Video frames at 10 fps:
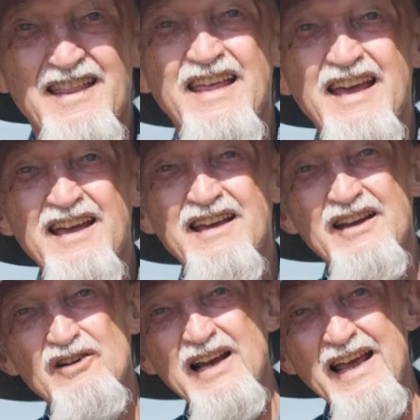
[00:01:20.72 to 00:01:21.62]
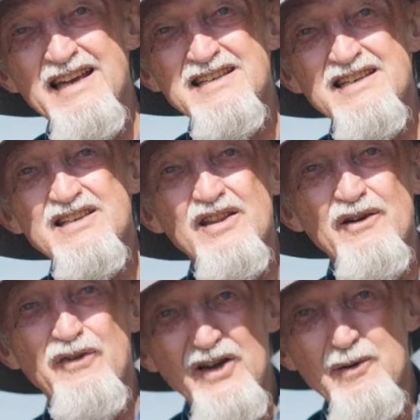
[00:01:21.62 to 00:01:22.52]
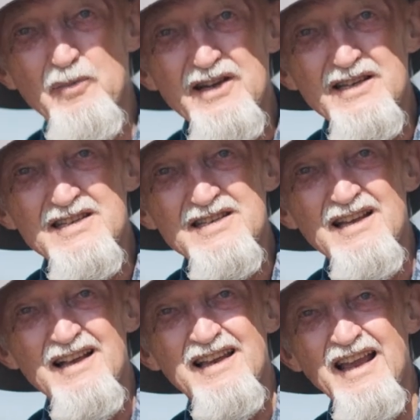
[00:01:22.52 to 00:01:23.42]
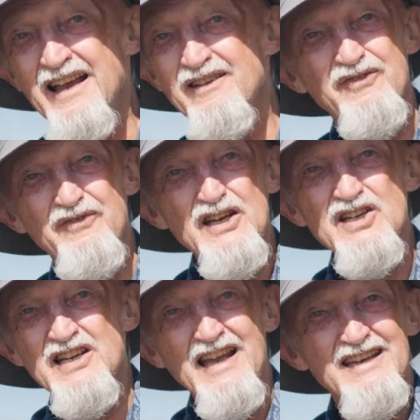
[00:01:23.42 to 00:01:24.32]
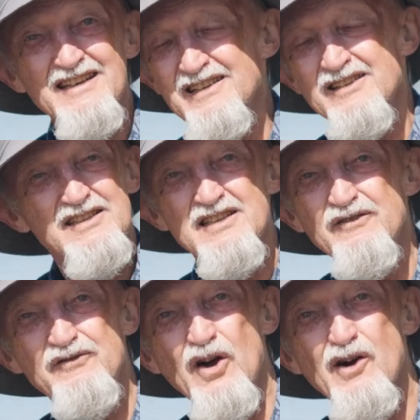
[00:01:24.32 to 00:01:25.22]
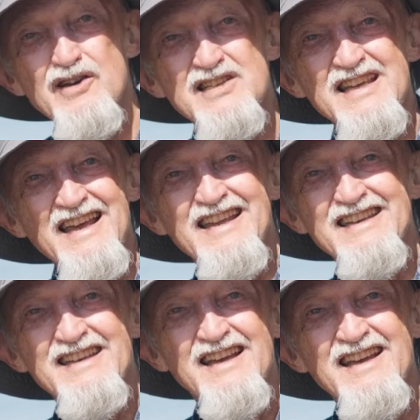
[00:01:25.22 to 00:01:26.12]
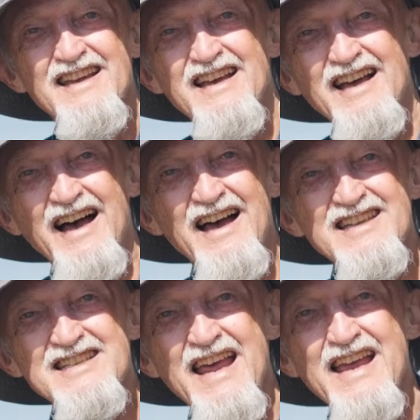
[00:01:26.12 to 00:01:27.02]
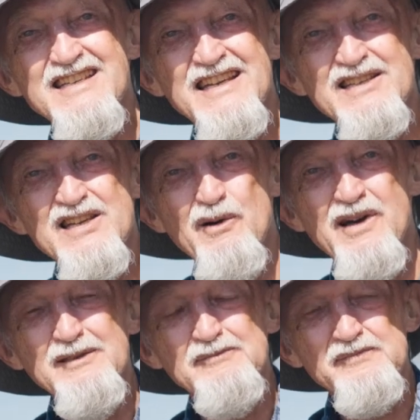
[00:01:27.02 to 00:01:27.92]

They're related to the vertebrates like fish and frogs and uh, snakes and so on.